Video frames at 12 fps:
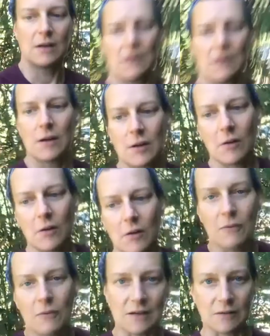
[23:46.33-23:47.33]
go
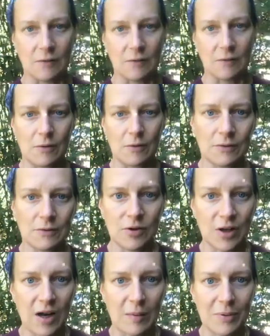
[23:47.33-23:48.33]
visit your local
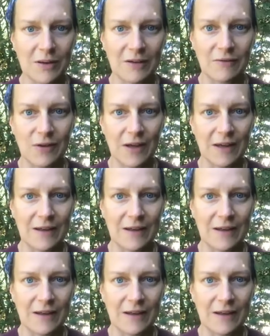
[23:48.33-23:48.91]
shop if you can.